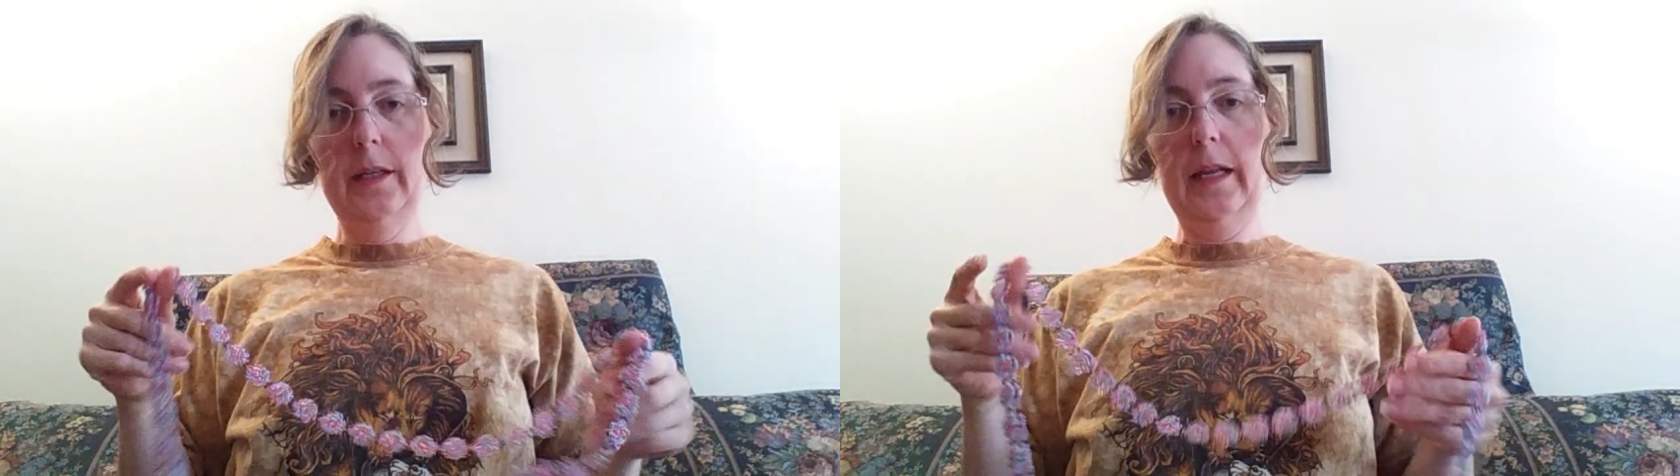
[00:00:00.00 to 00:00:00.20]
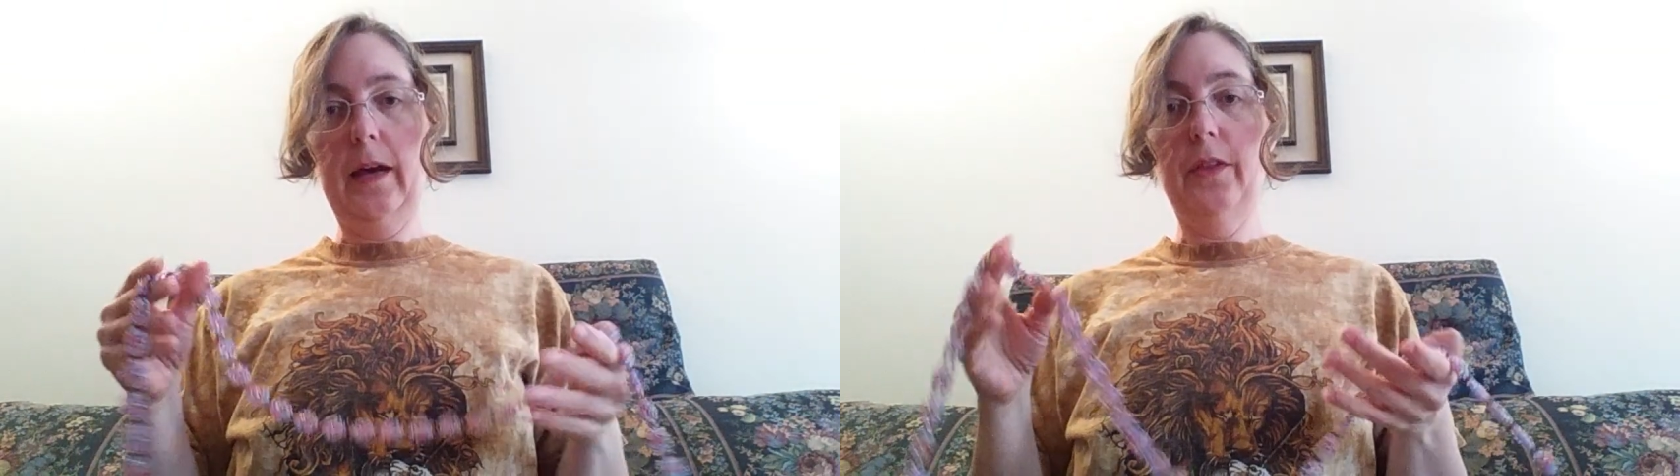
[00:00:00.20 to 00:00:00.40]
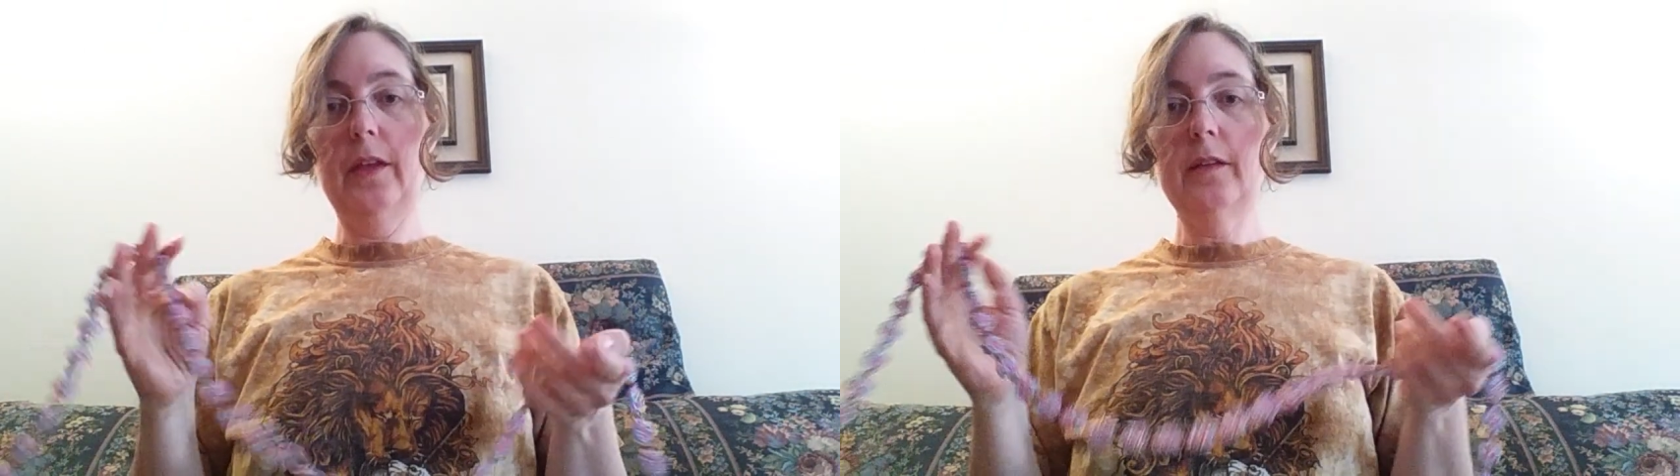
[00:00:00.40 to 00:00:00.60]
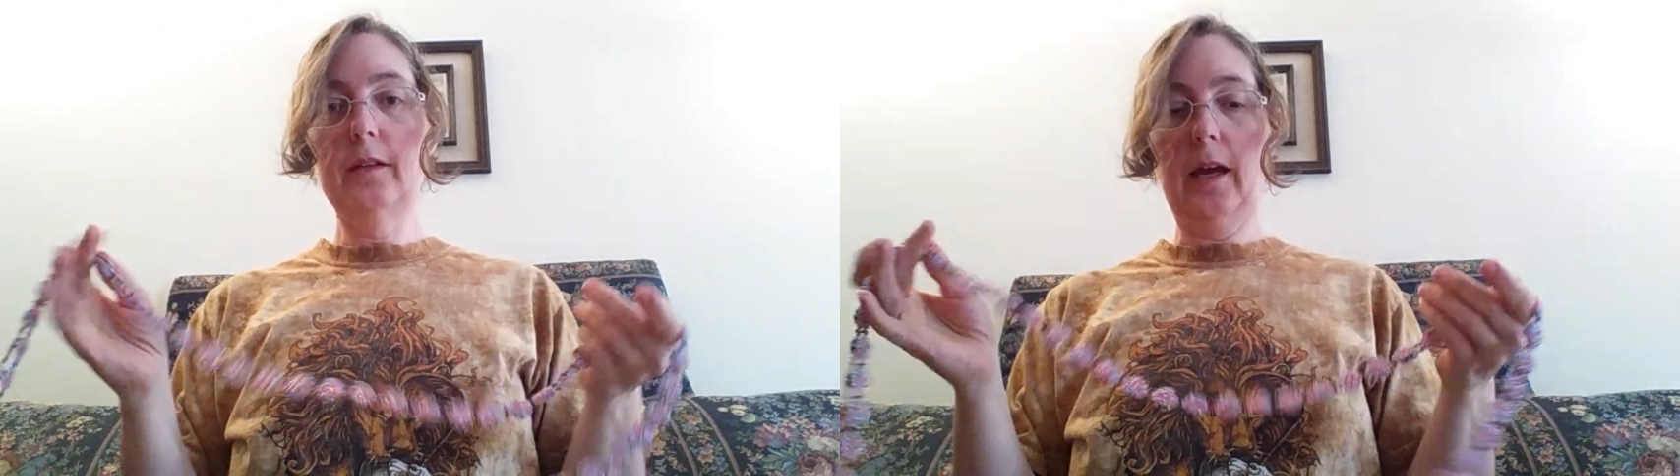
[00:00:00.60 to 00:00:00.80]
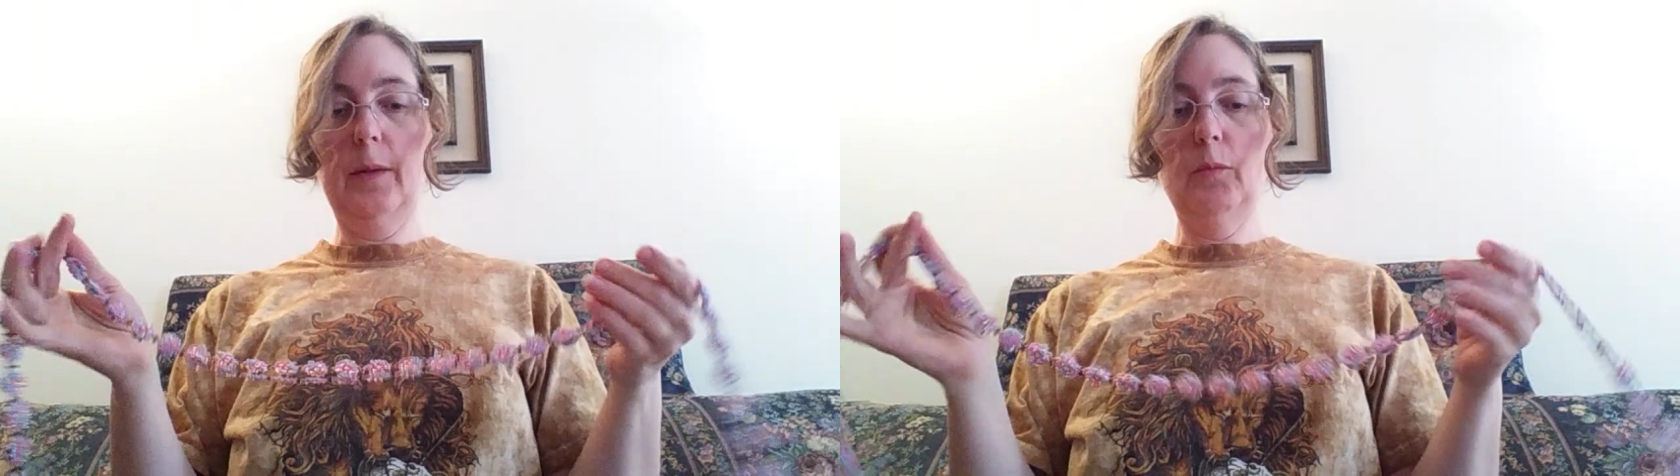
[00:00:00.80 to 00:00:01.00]
Now this
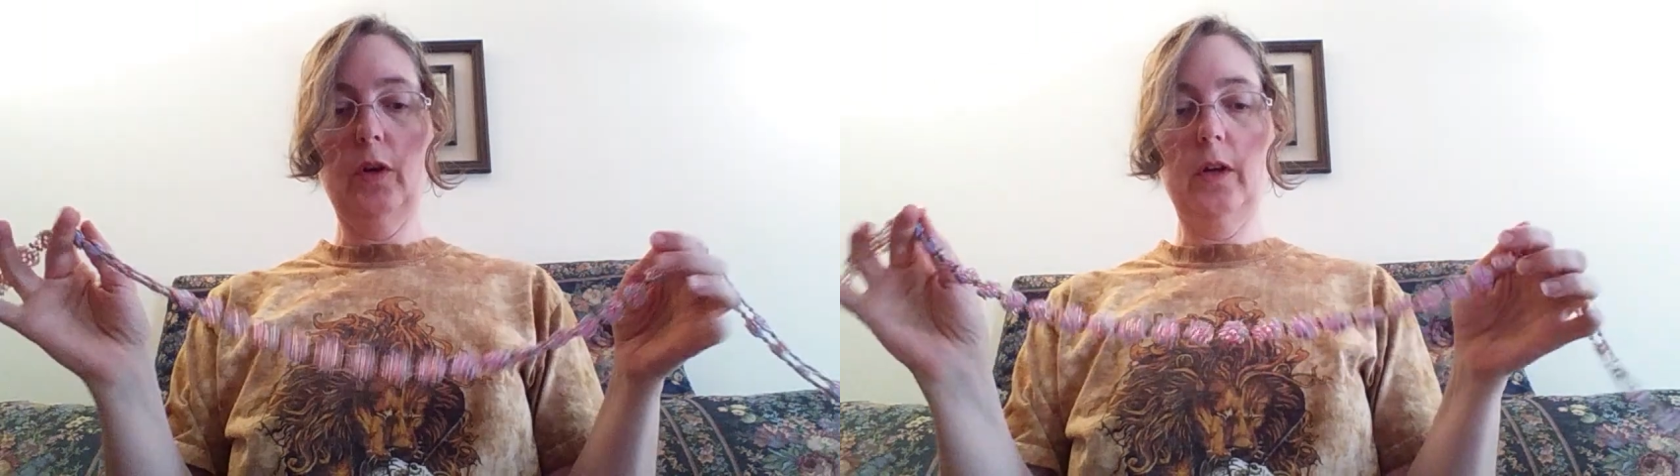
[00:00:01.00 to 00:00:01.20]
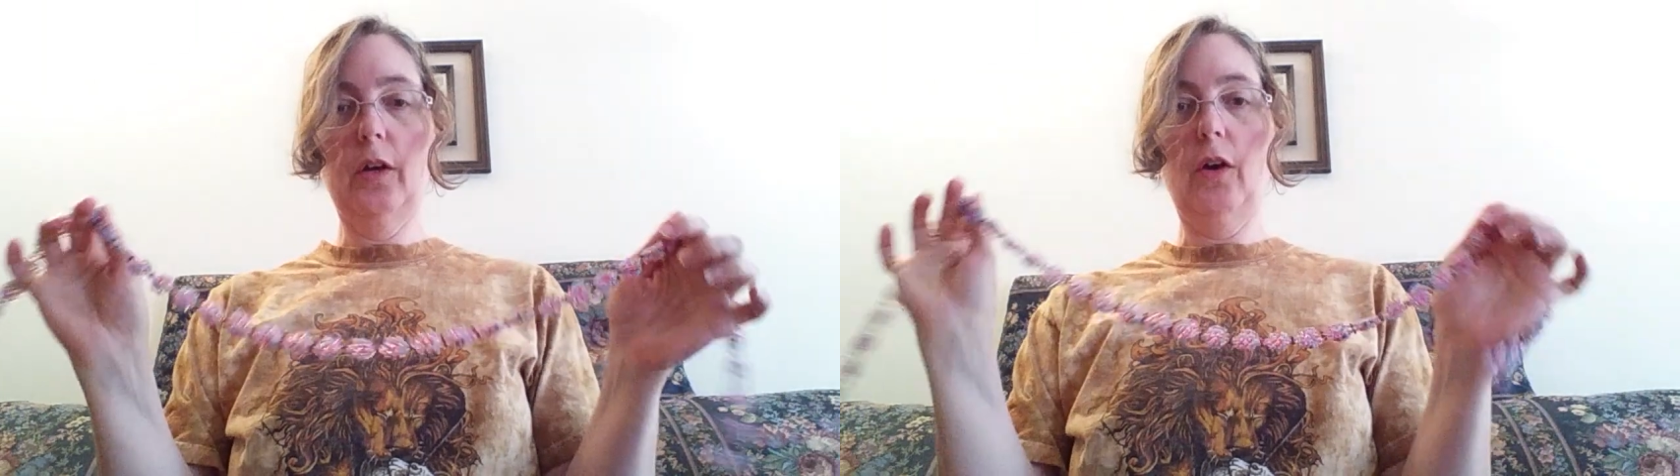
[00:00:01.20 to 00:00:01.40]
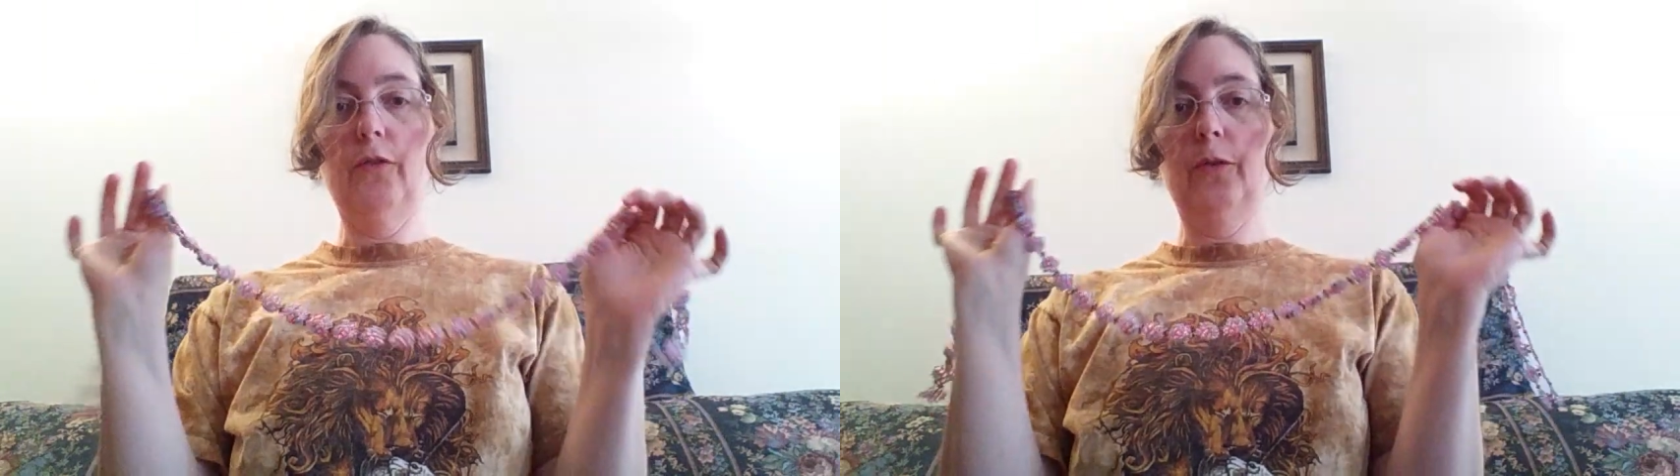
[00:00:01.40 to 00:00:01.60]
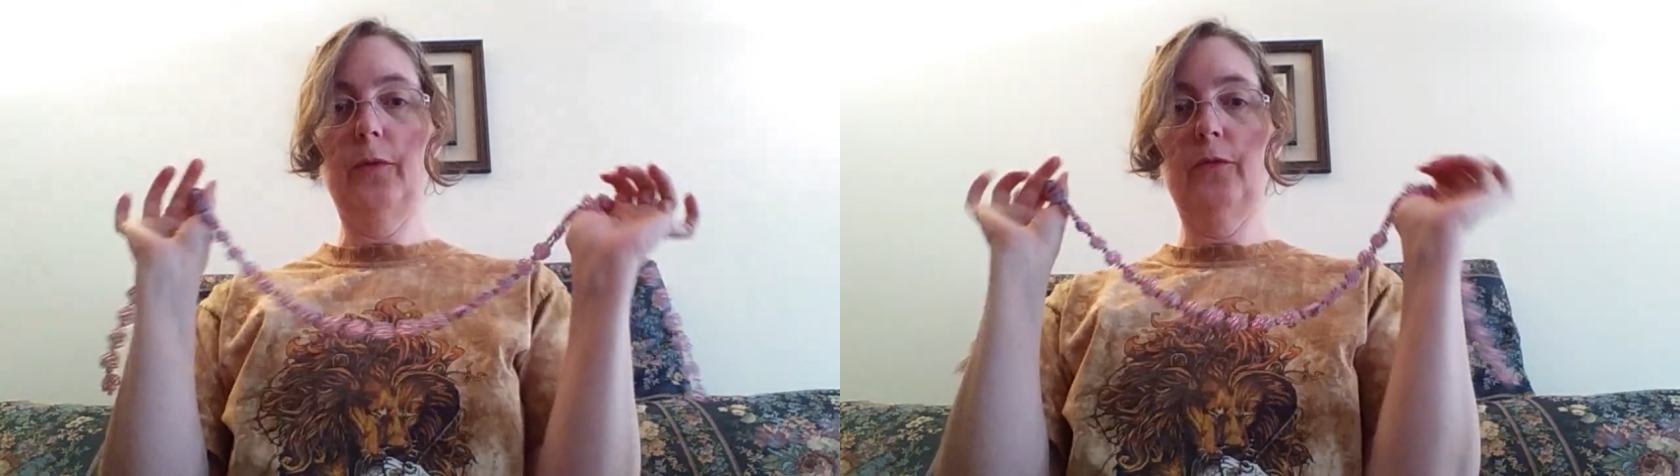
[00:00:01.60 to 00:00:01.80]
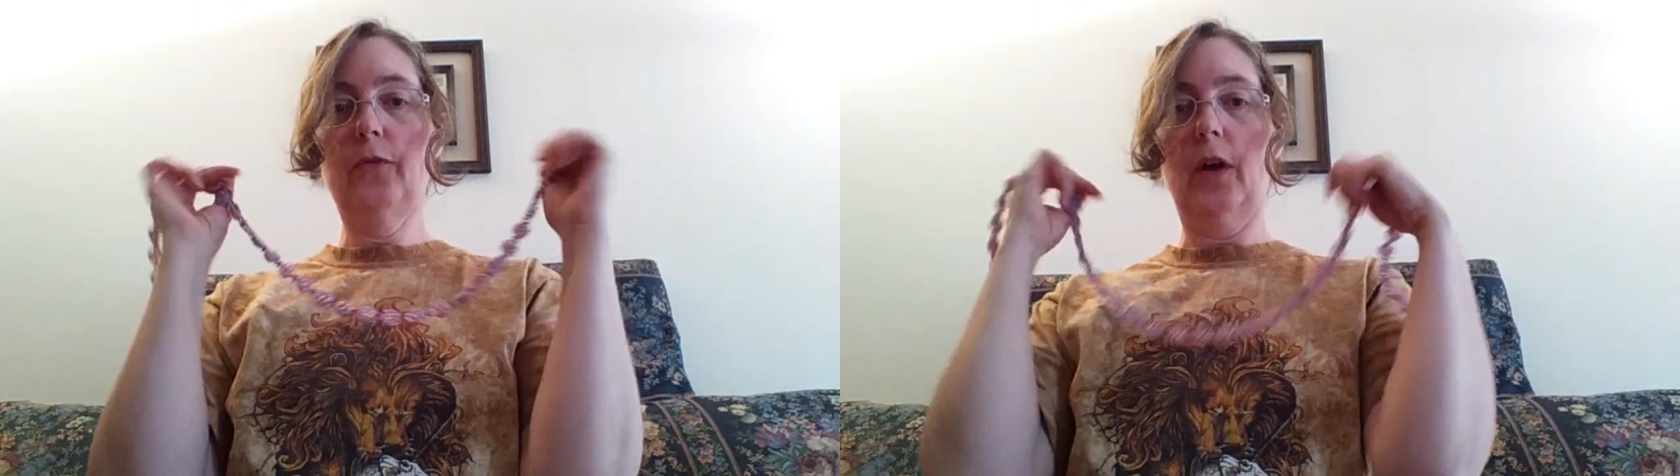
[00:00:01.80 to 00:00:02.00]
time we're going to go
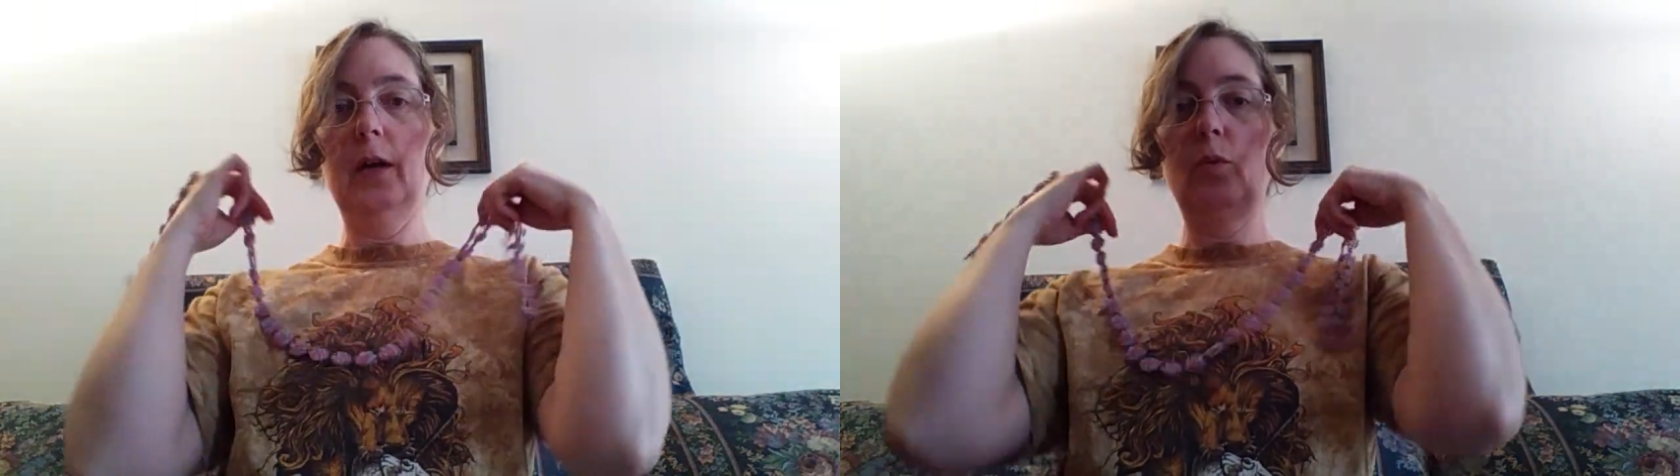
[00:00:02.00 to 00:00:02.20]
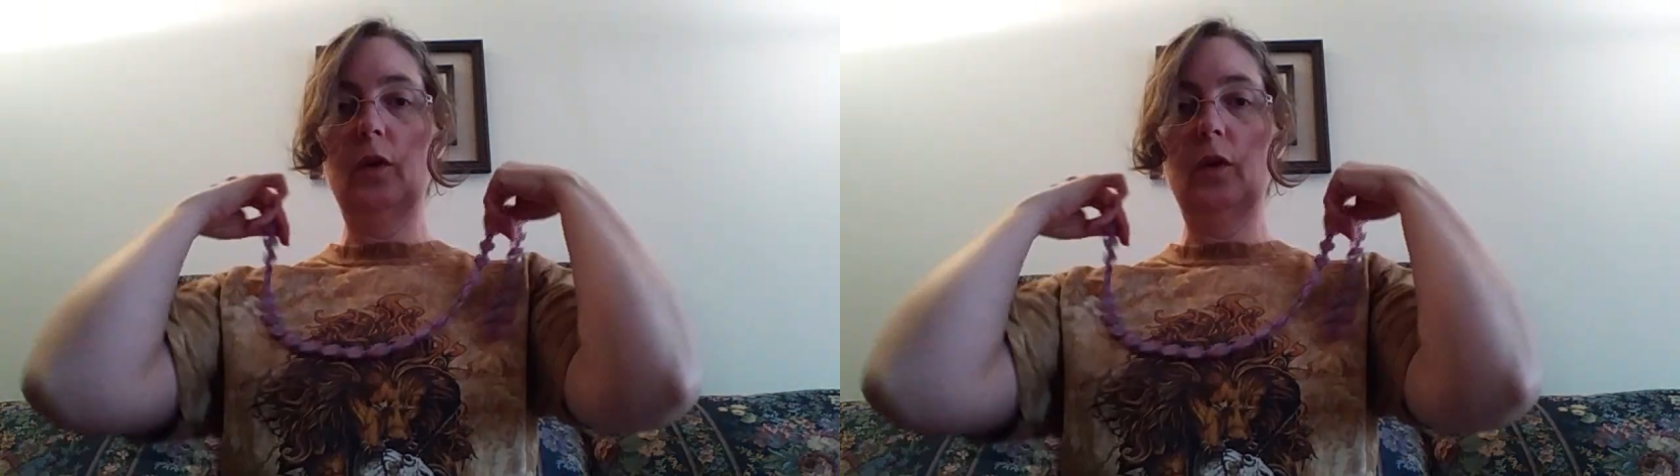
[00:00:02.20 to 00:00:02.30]
from the front.